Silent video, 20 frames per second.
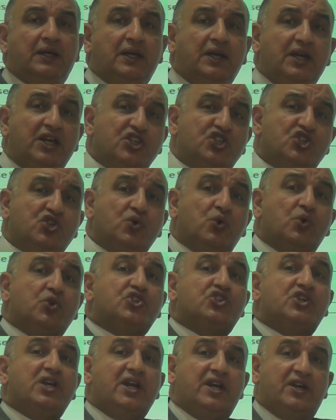issue
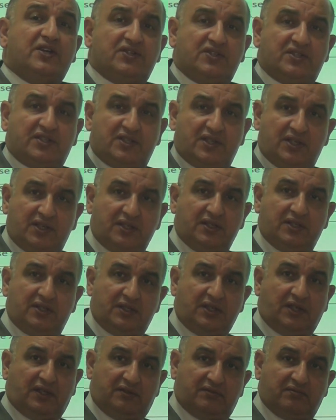shares,
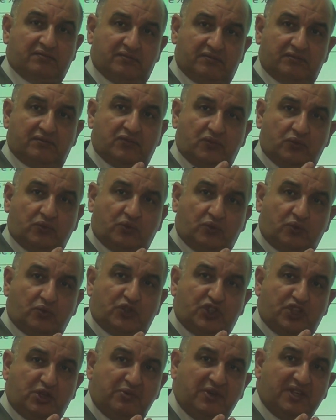yeah,
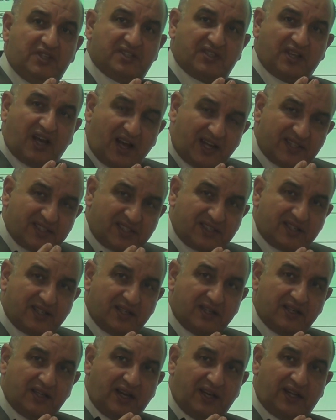which means ask
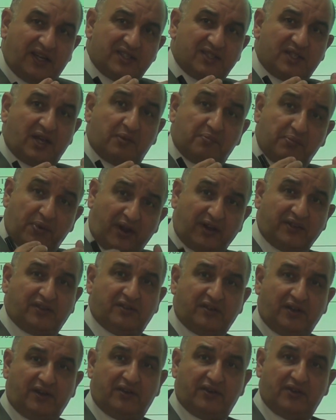another
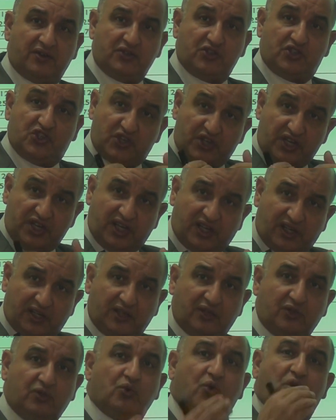partner, sharik,
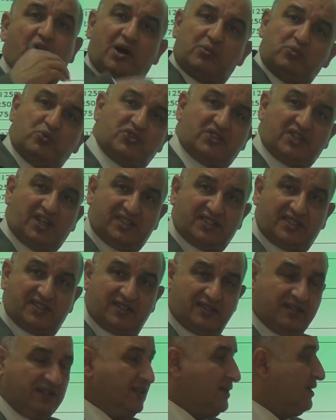to come with
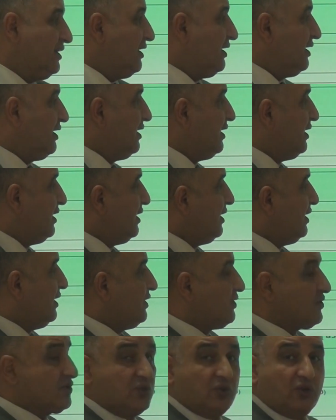us.
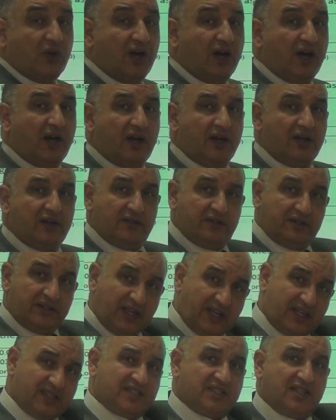So
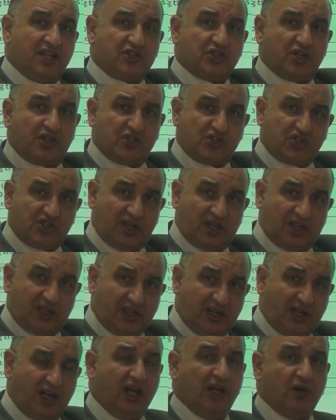next lecture,
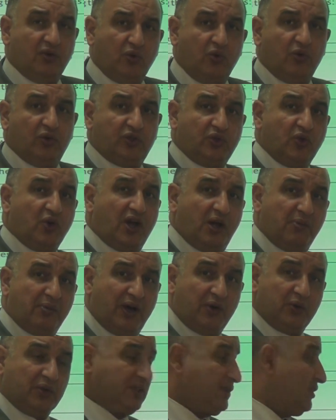inshallah, we will talk
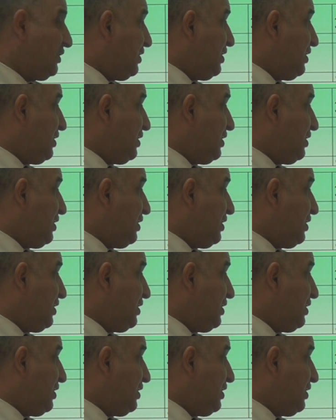about